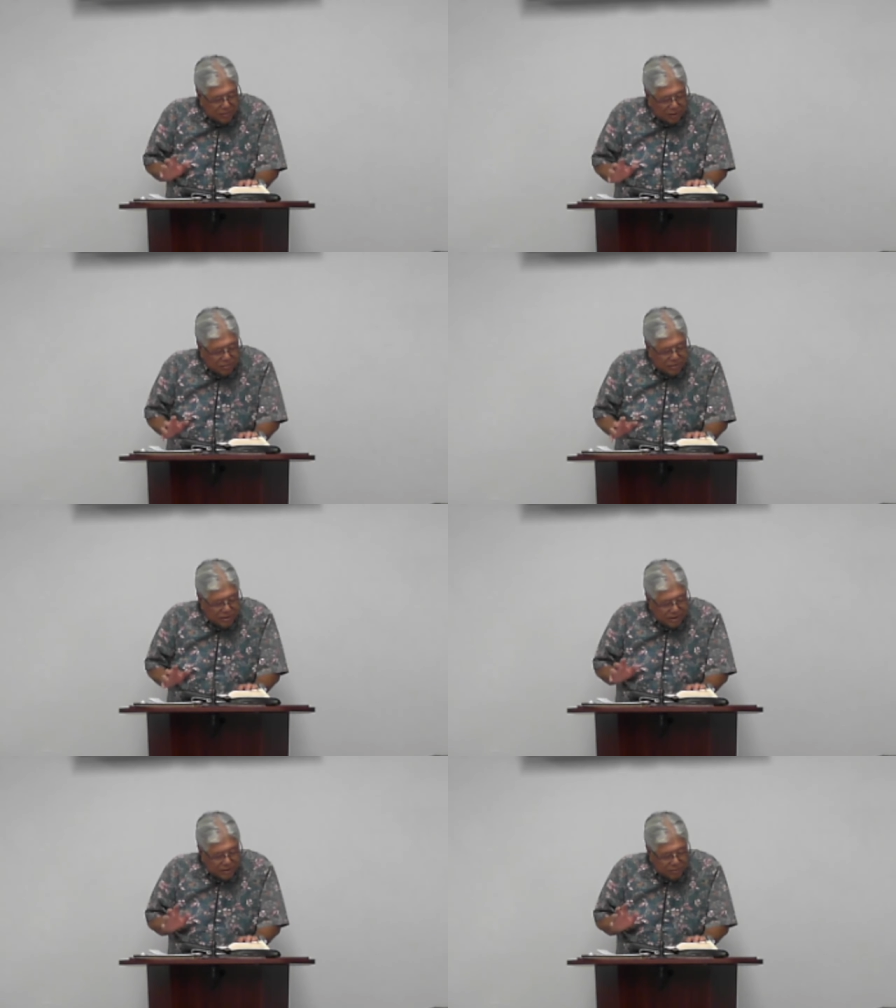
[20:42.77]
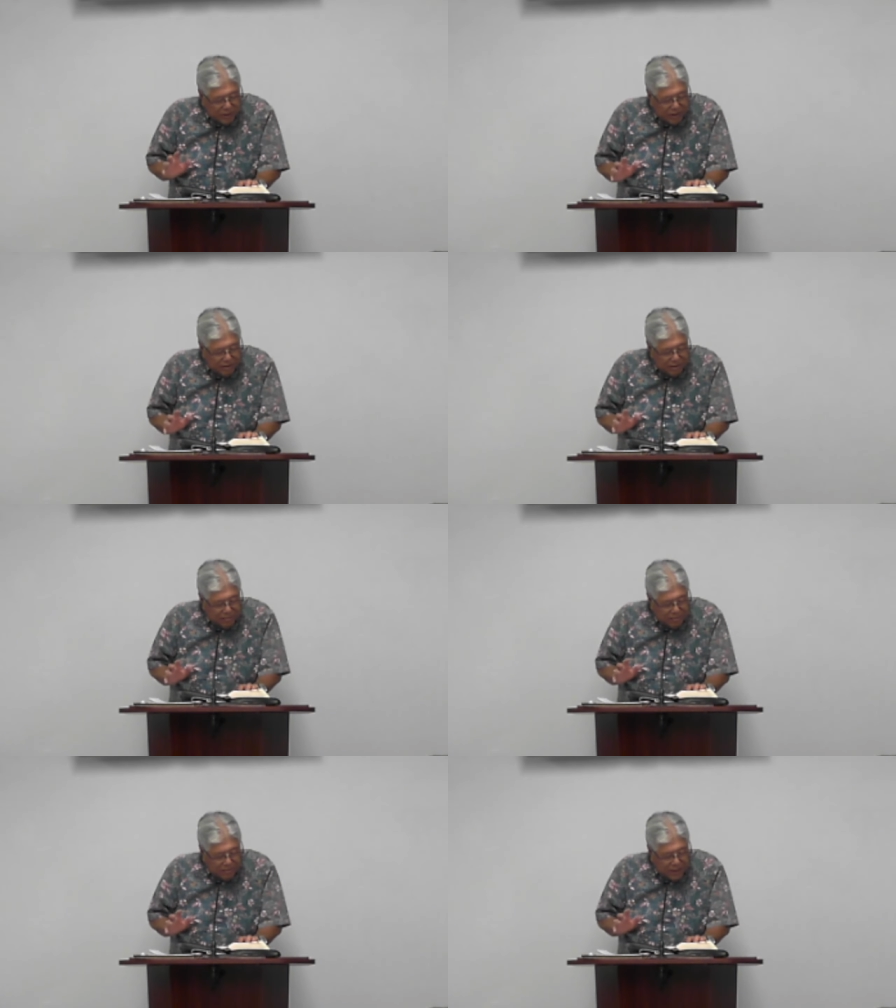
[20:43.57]
mountain that may,
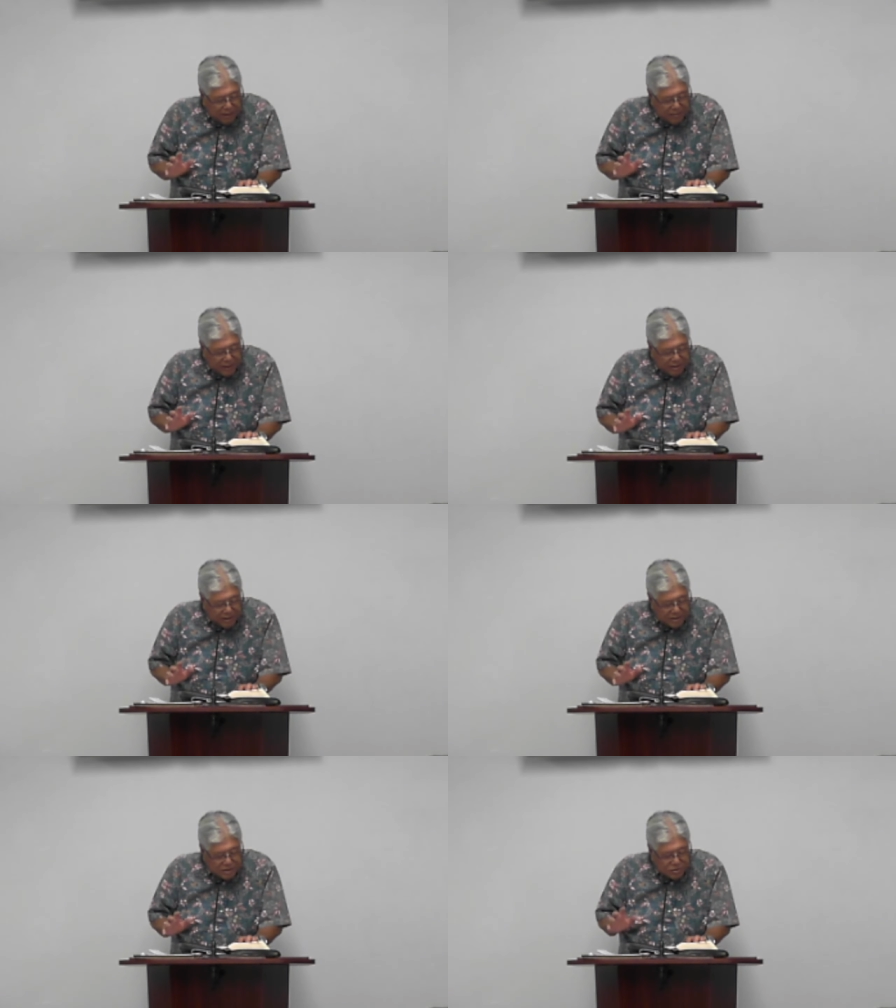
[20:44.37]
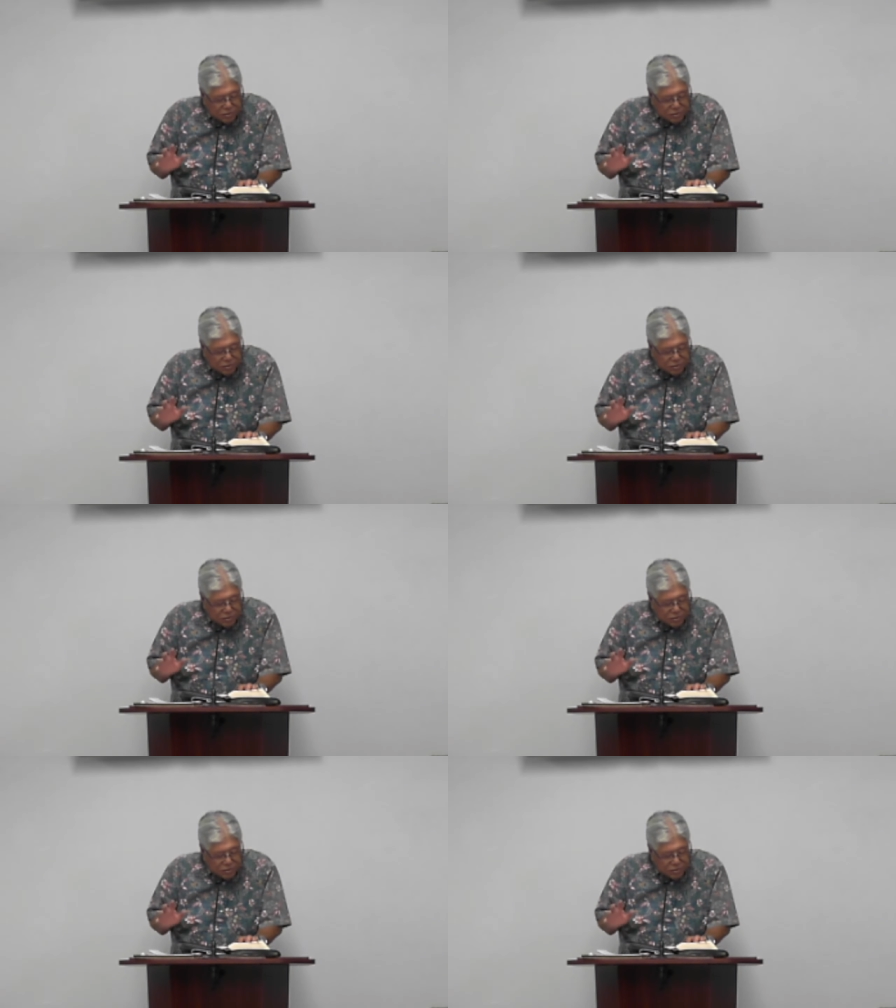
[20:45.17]
may be touched,